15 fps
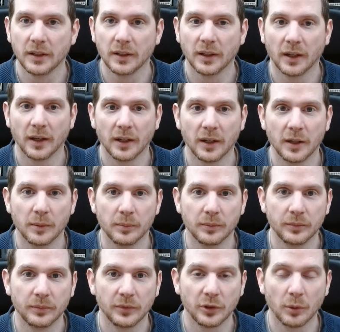
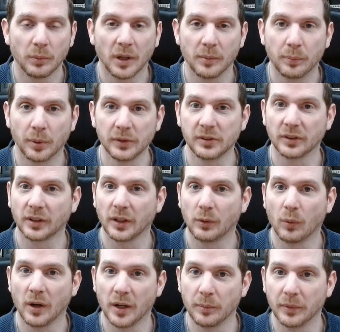So my budget
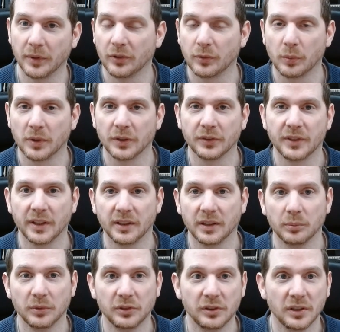requirement was that
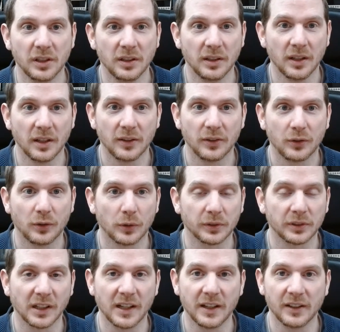the machine needed to
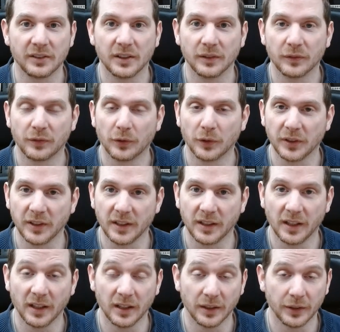cost less than
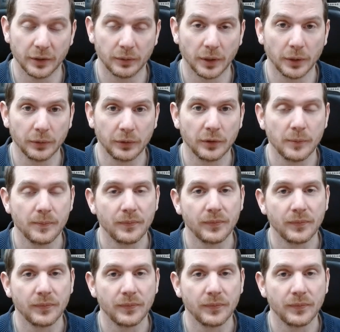40k euros.